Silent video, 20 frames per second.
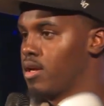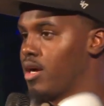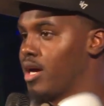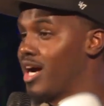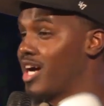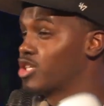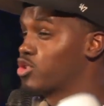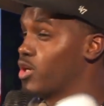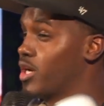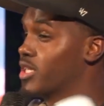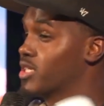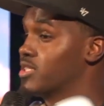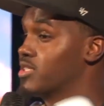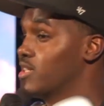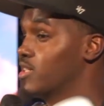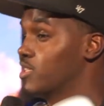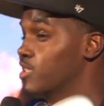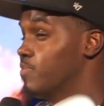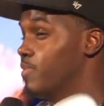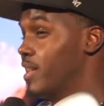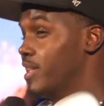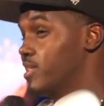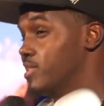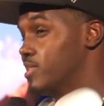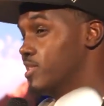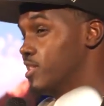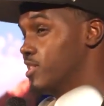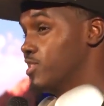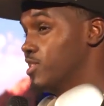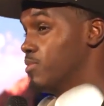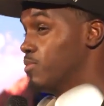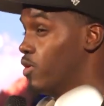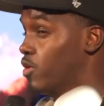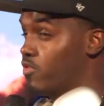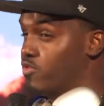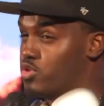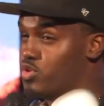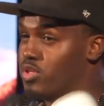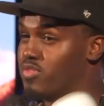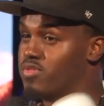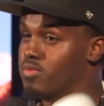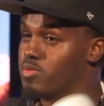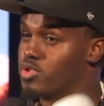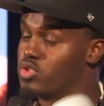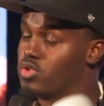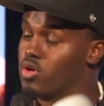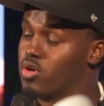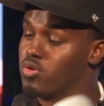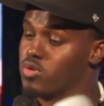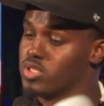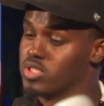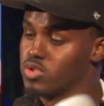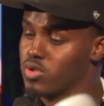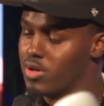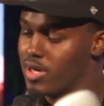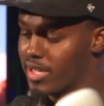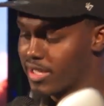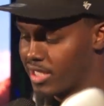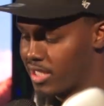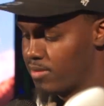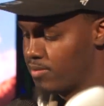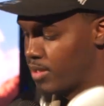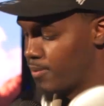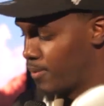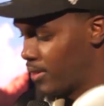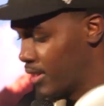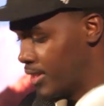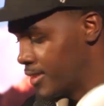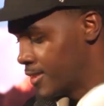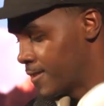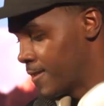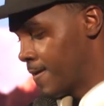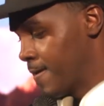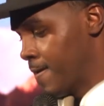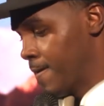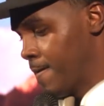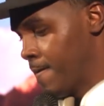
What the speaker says: I try to stick to my decision, motive driven, but you always know how to keep me pleased.